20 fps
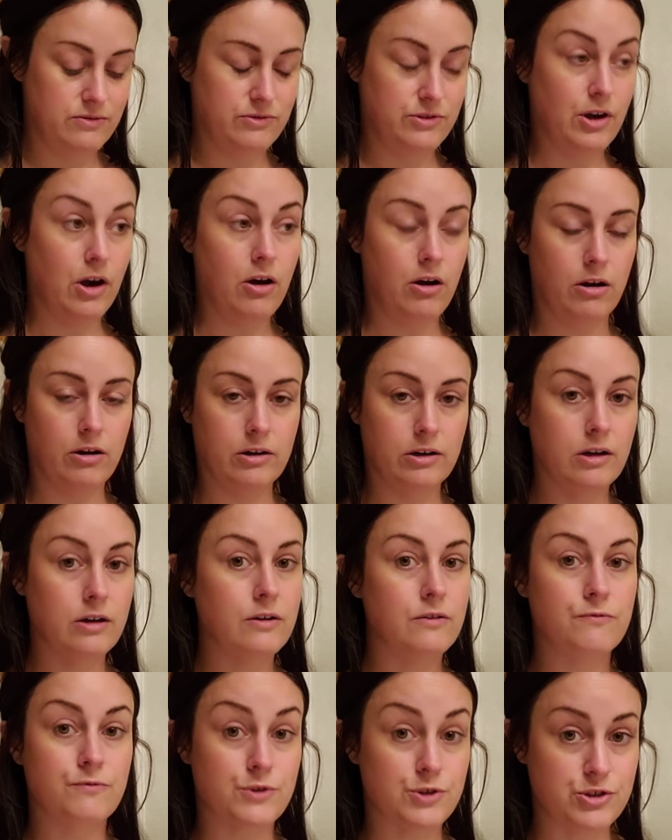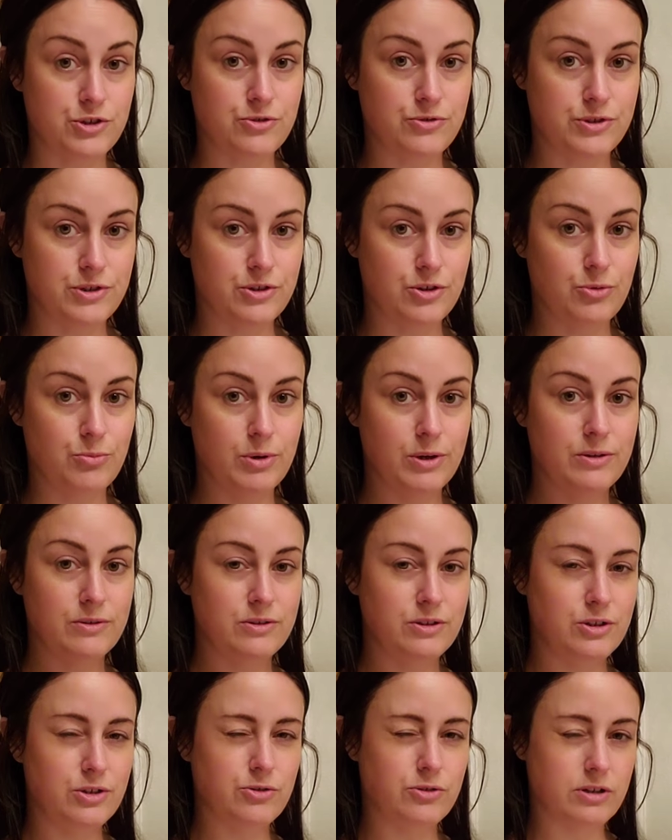dog for YouTube.
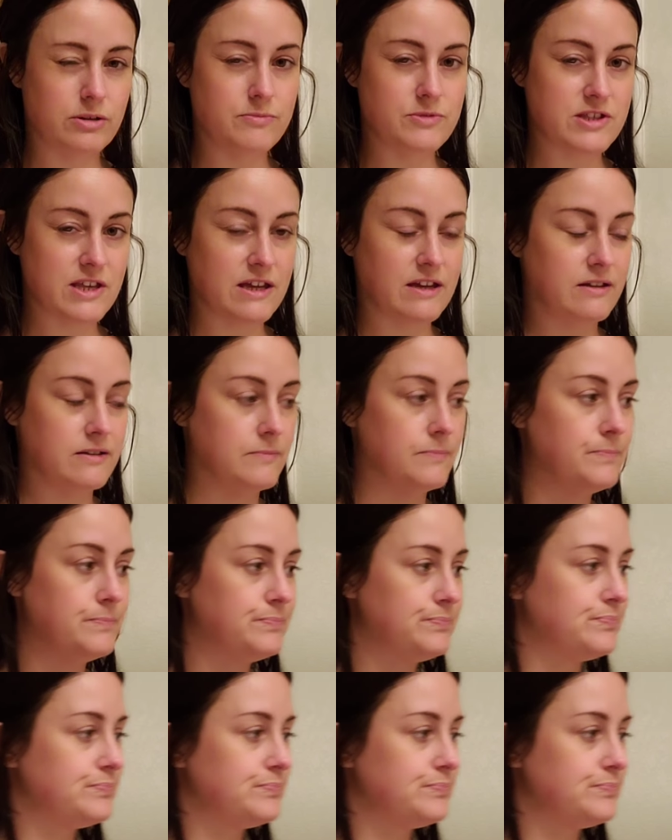You know what I'm saying?